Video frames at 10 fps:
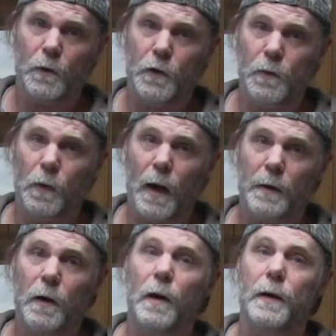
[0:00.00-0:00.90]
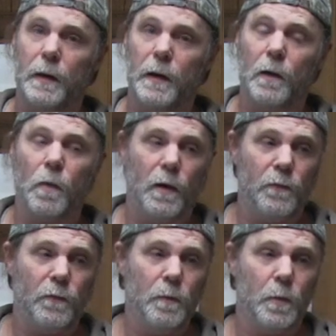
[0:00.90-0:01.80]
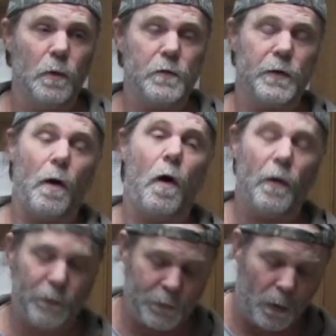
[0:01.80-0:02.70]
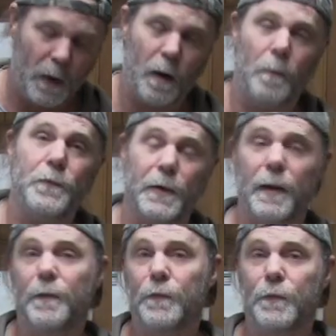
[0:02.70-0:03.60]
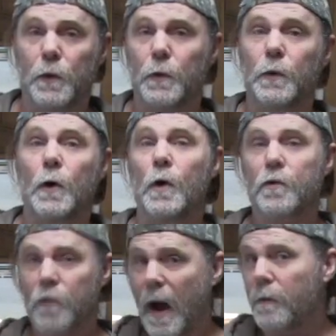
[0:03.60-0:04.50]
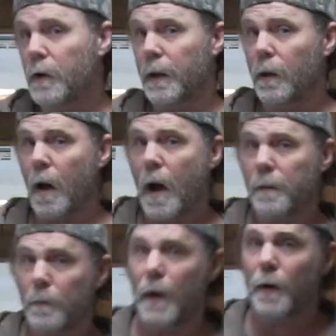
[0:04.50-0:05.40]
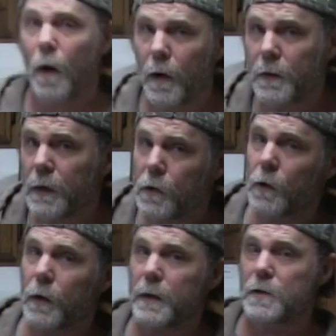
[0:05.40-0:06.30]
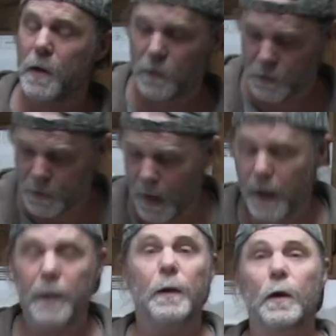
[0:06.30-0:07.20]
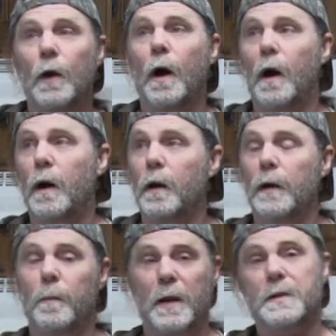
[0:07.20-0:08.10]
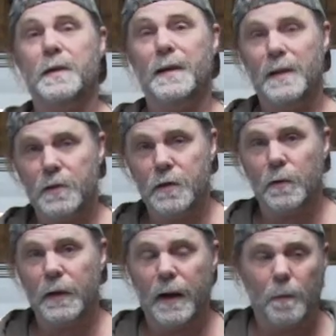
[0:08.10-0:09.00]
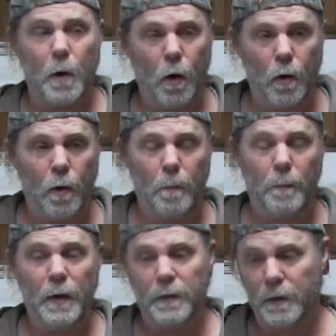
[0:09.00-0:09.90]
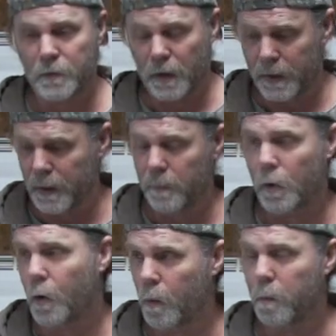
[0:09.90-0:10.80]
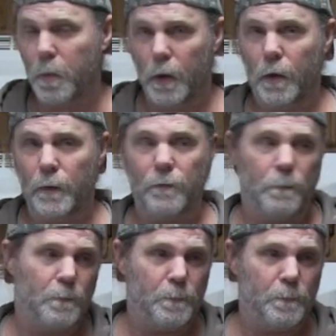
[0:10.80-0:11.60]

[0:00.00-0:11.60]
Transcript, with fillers: you do a lot of hunting and get quite a few birds. It also helps if you're traveling a lot and hunting turkeys out of state. Uh, it makes it easier to get them home than trying to keep a whole bird